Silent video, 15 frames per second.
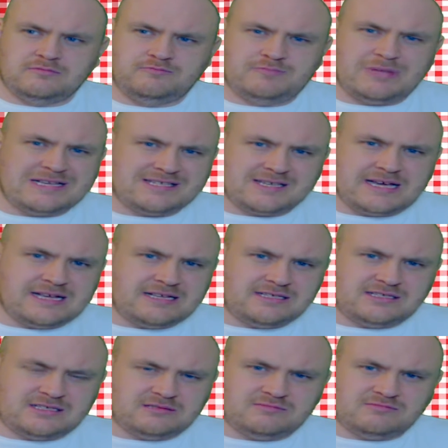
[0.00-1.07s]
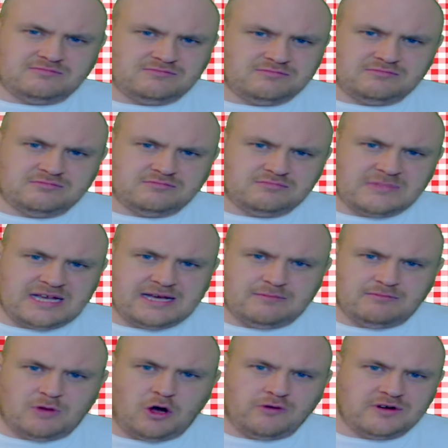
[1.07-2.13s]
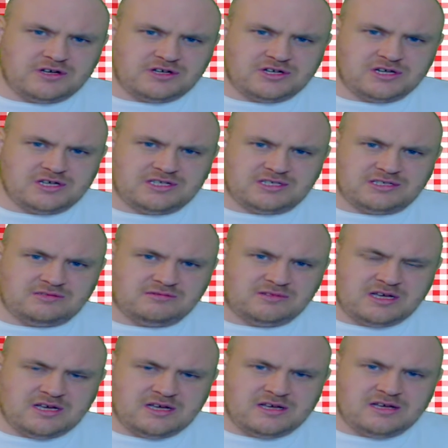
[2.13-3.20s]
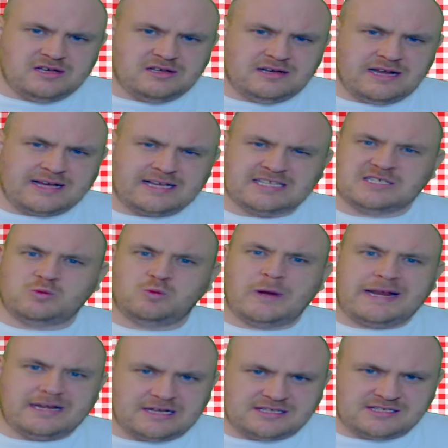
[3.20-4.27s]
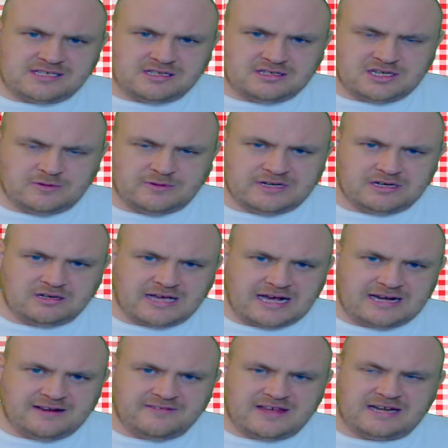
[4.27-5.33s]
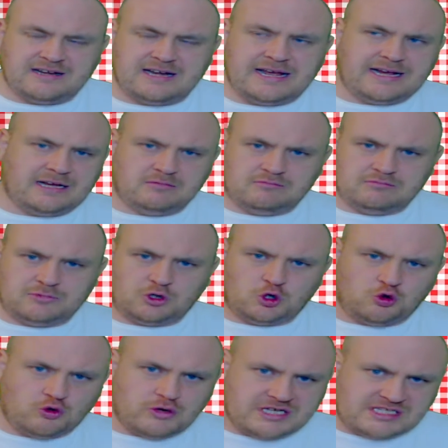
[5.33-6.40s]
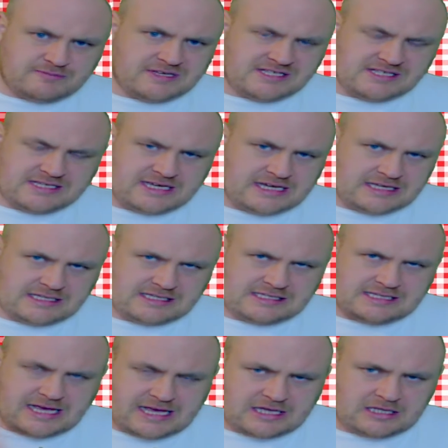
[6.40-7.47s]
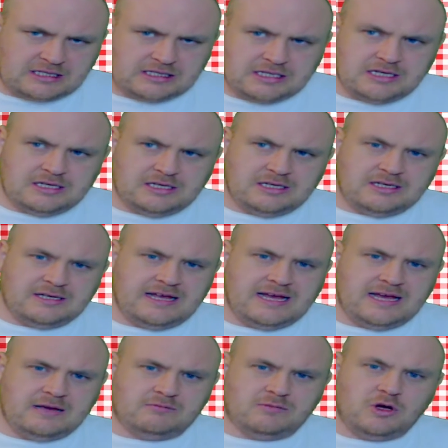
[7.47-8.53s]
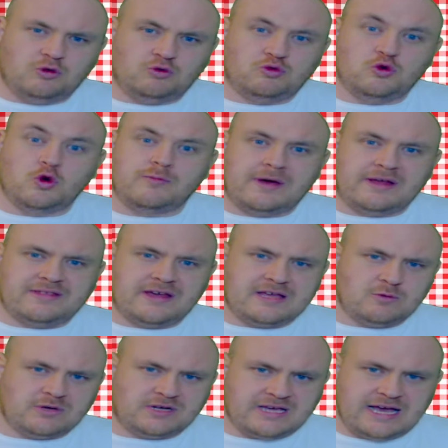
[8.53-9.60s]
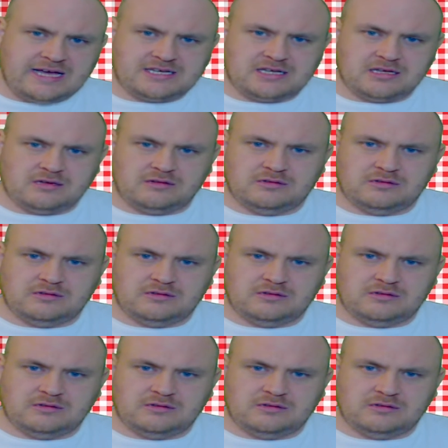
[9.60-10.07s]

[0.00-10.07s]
biscuits and oranges, and like a sweetness to it, kind of that like Christmassy style aroma that you would get